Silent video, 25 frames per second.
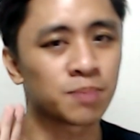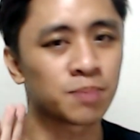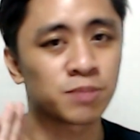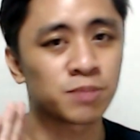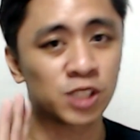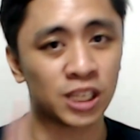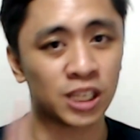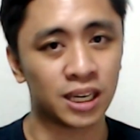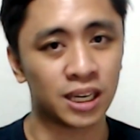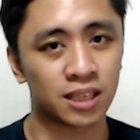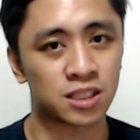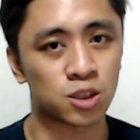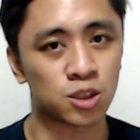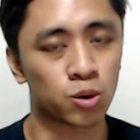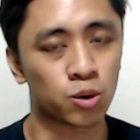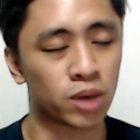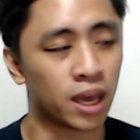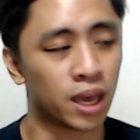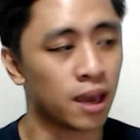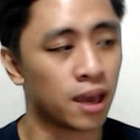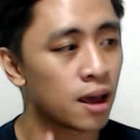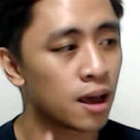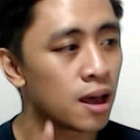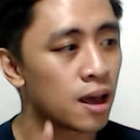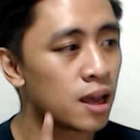cheats,
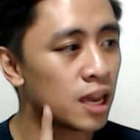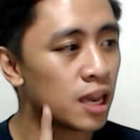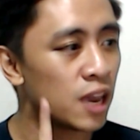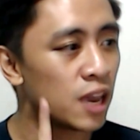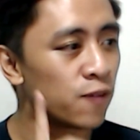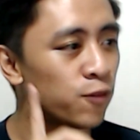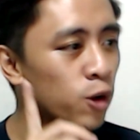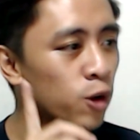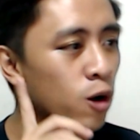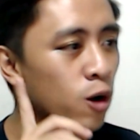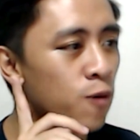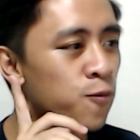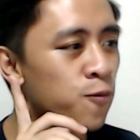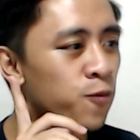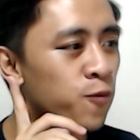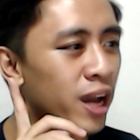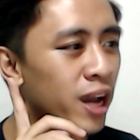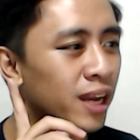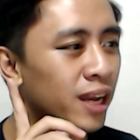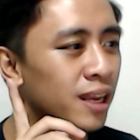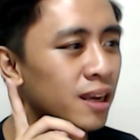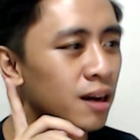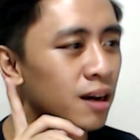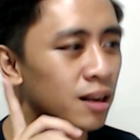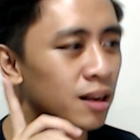okay? If you're
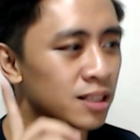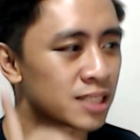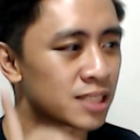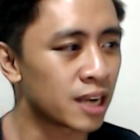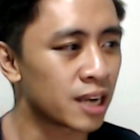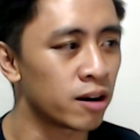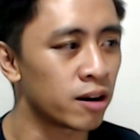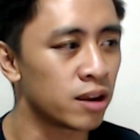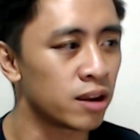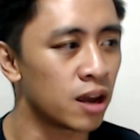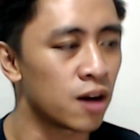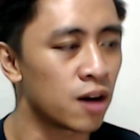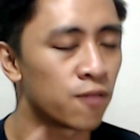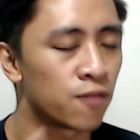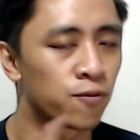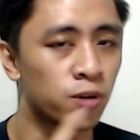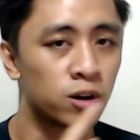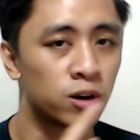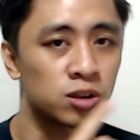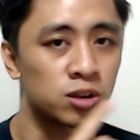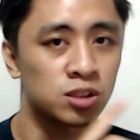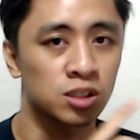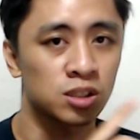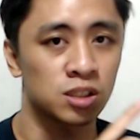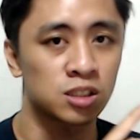fighting Altaria
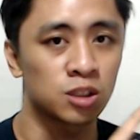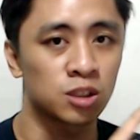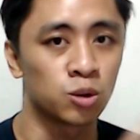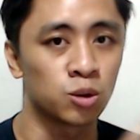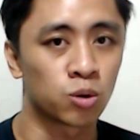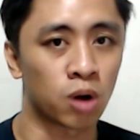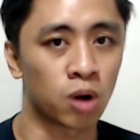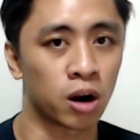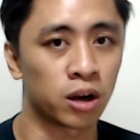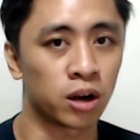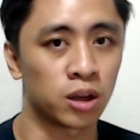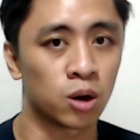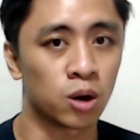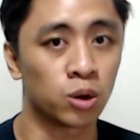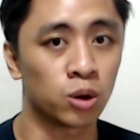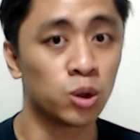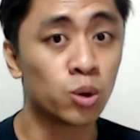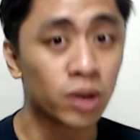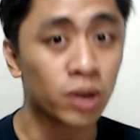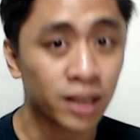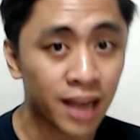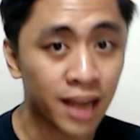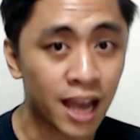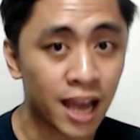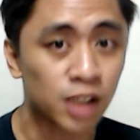versus Lucario, you
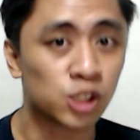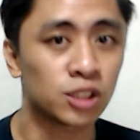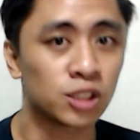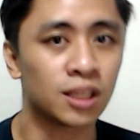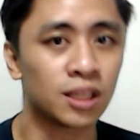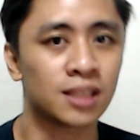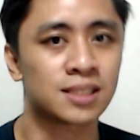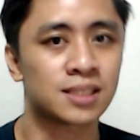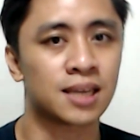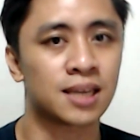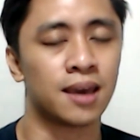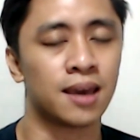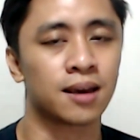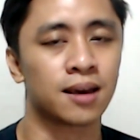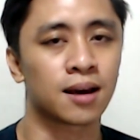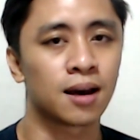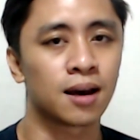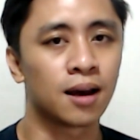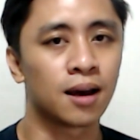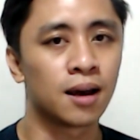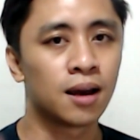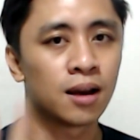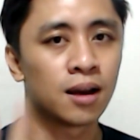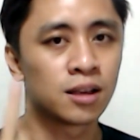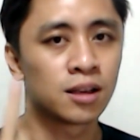can actually take
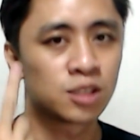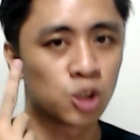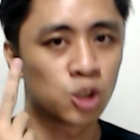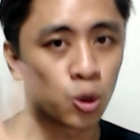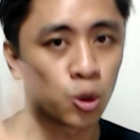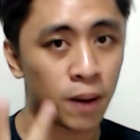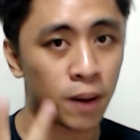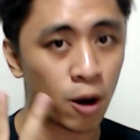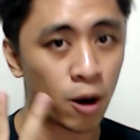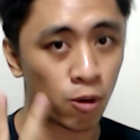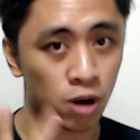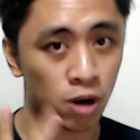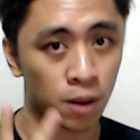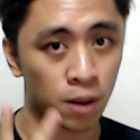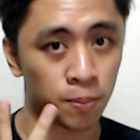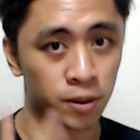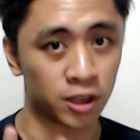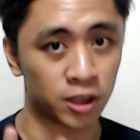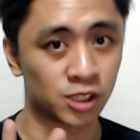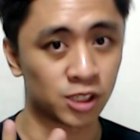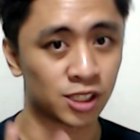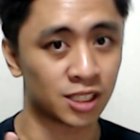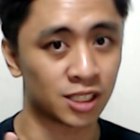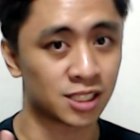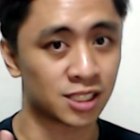2 power-up
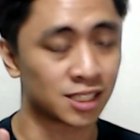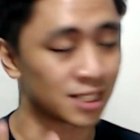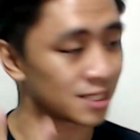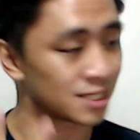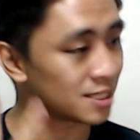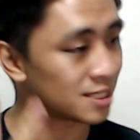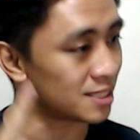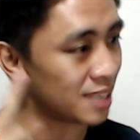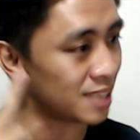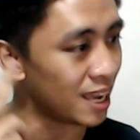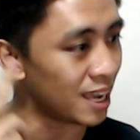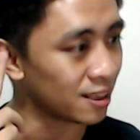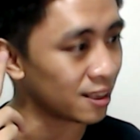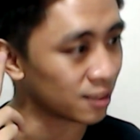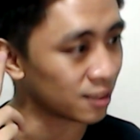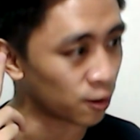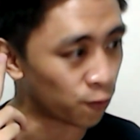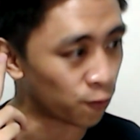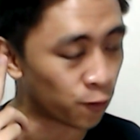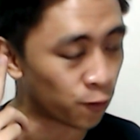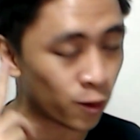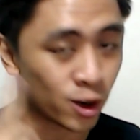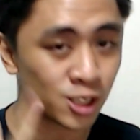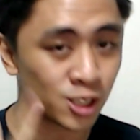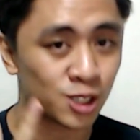punches. Just take the
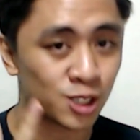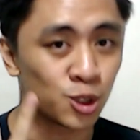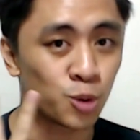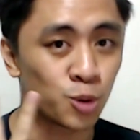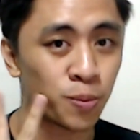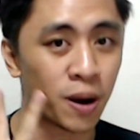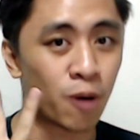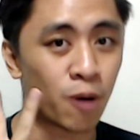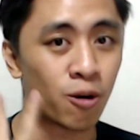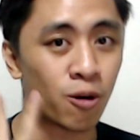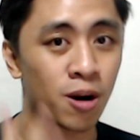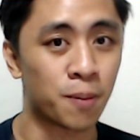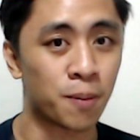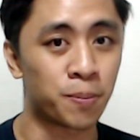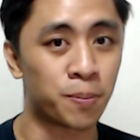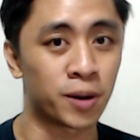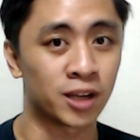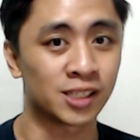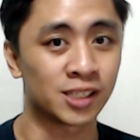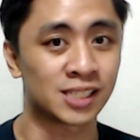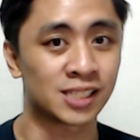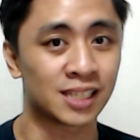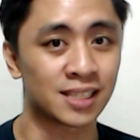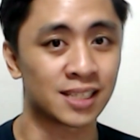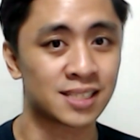first 2 power-up
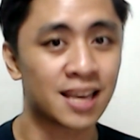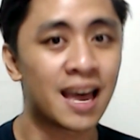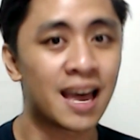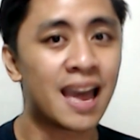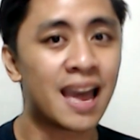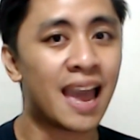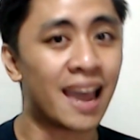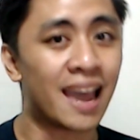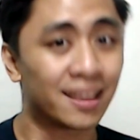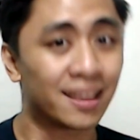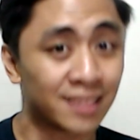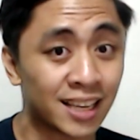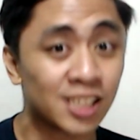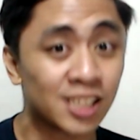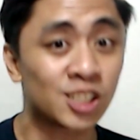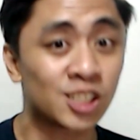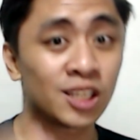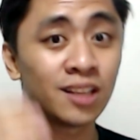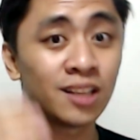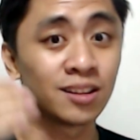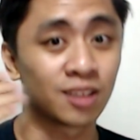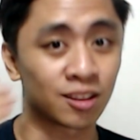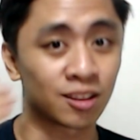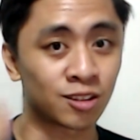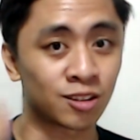punches and then
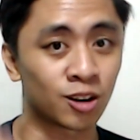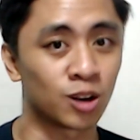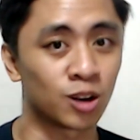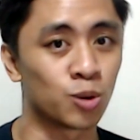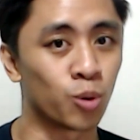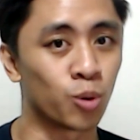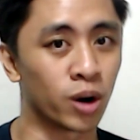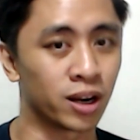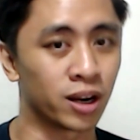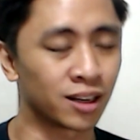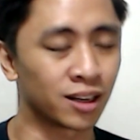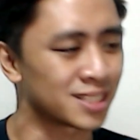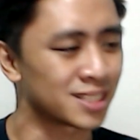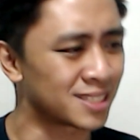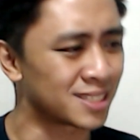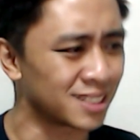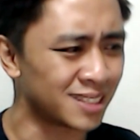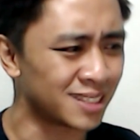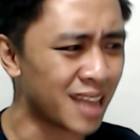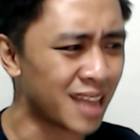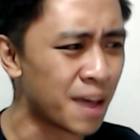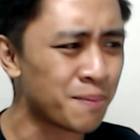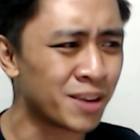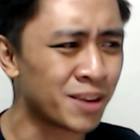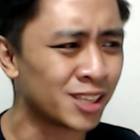shield the 3rd one. Because the
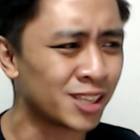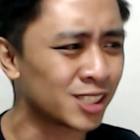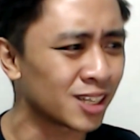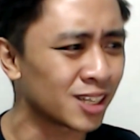damage